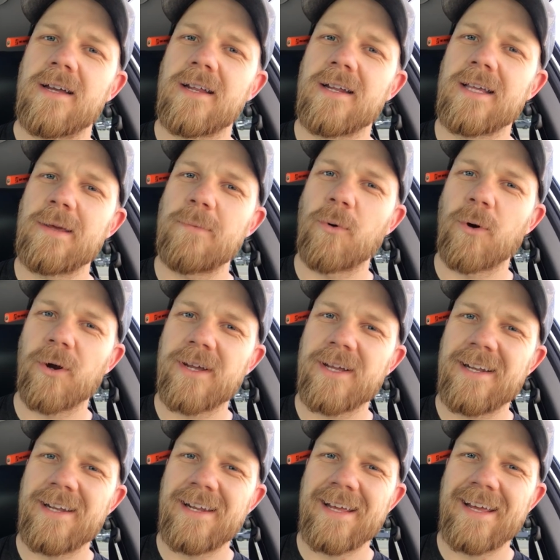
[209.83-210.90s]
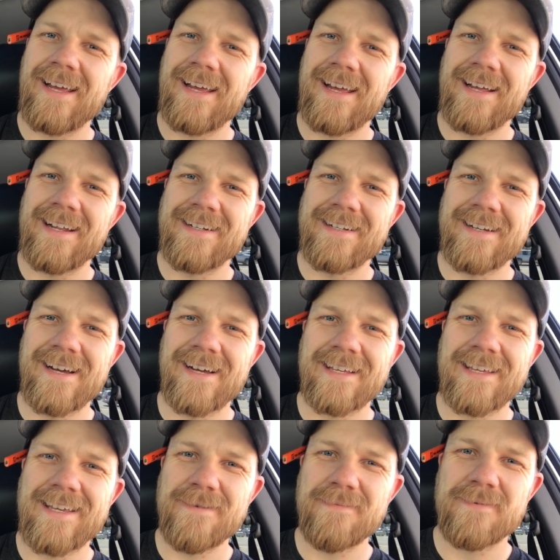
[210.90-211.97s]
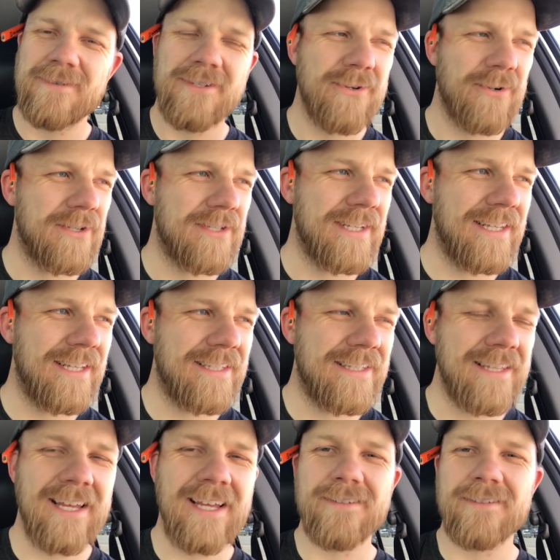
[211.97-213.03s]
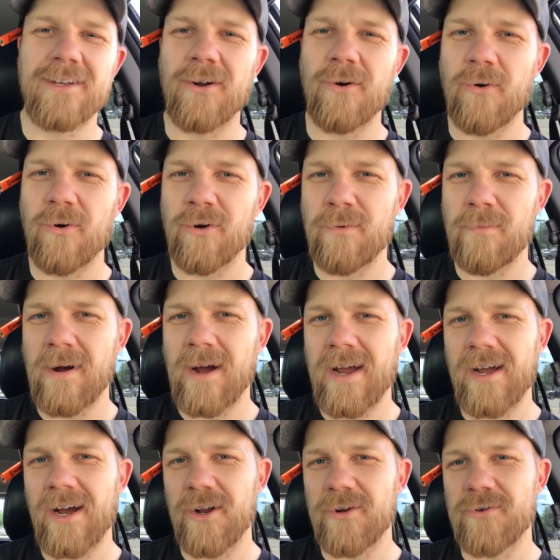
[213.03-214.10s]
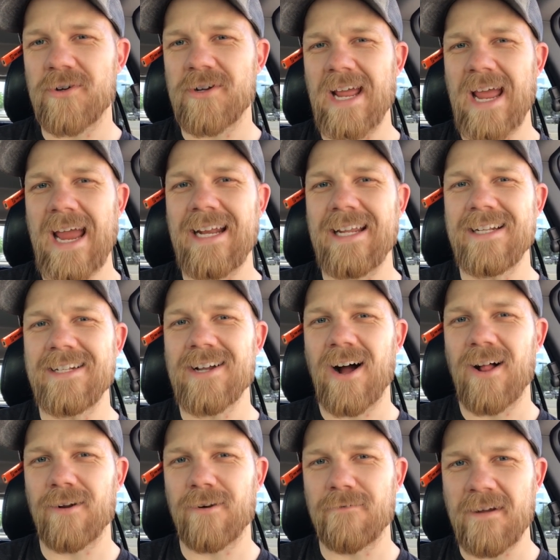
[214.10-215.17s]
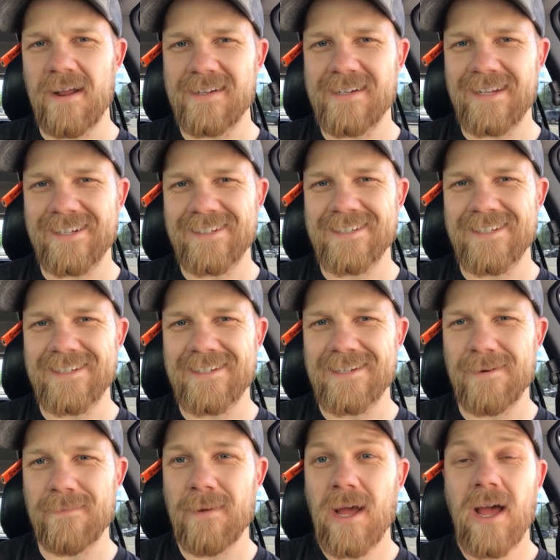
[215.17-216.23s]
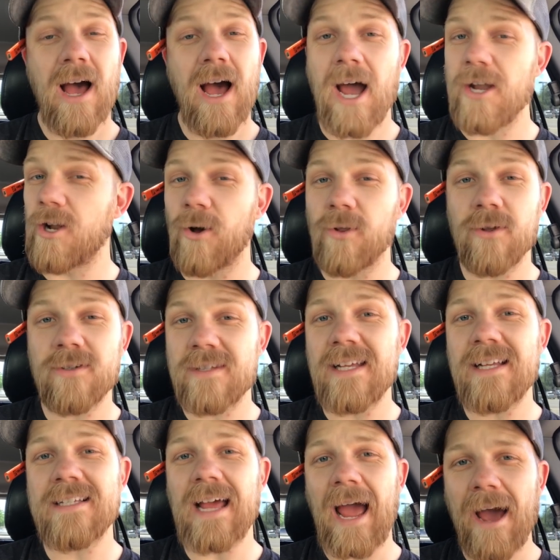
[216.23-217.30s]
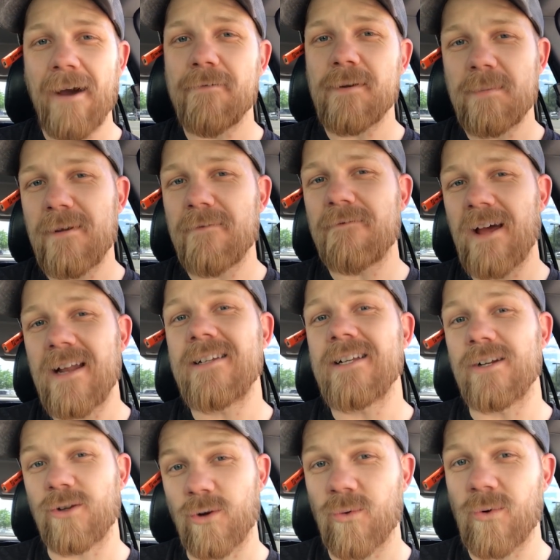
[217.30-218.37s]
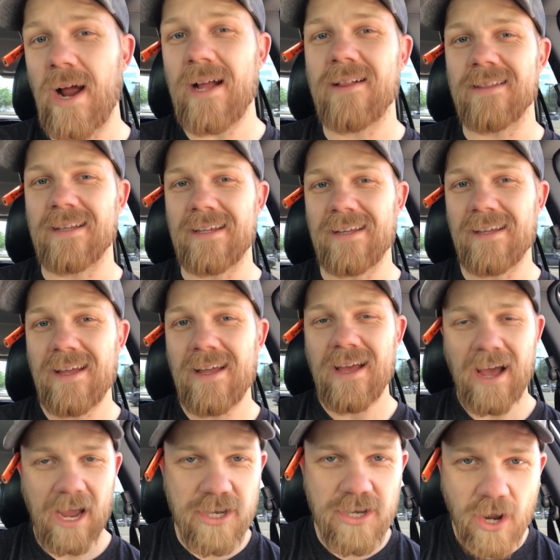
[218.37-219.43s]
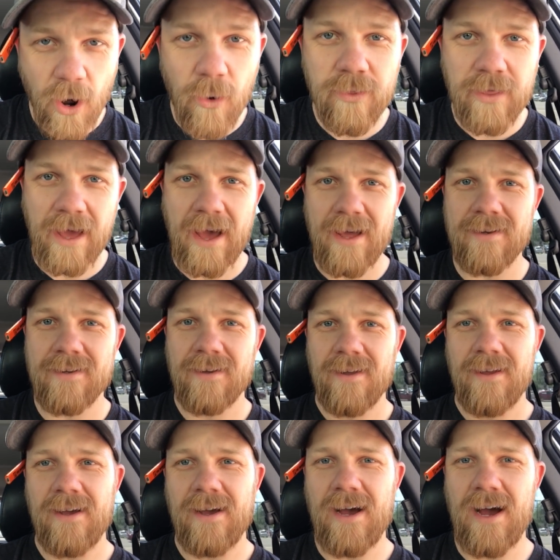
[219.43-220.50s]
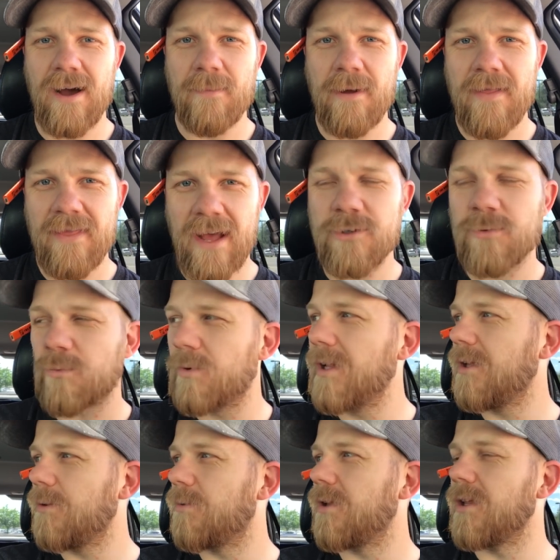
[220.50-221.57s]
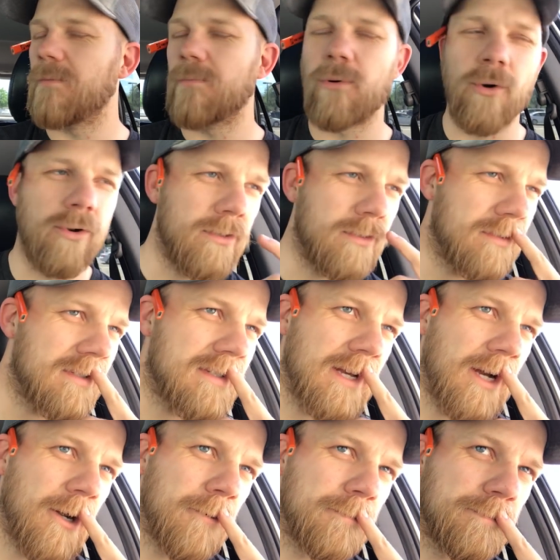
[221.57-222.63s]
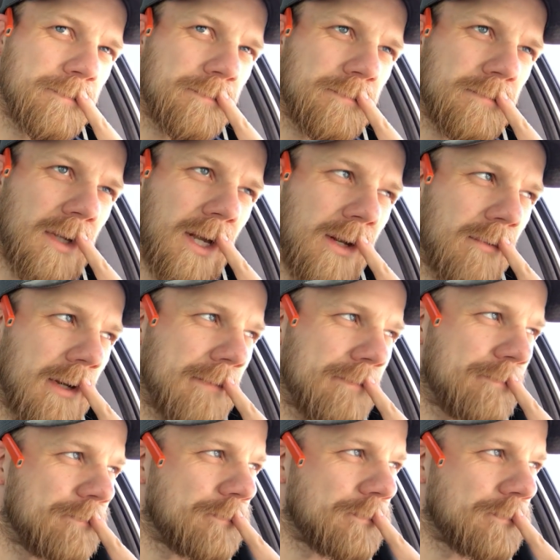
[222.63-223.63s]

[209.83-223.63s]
Gonna keep working and uh, keep sourcing these things. I'm gonna order my $180 venting system. I know those things have to be vented correctly. I know that. Um, and that's really, really important. So anyway,